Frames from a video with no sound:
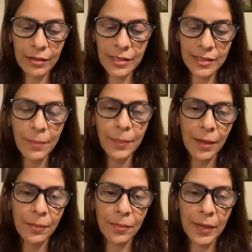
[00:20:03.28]
step
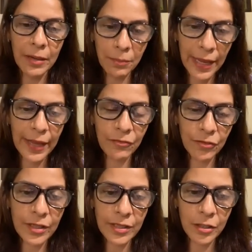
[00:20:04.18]
up and plan
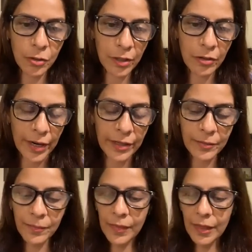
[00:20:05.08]
for it and do it right.
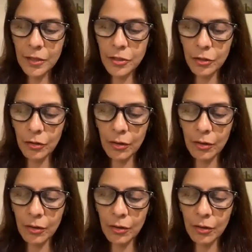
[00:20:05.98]
So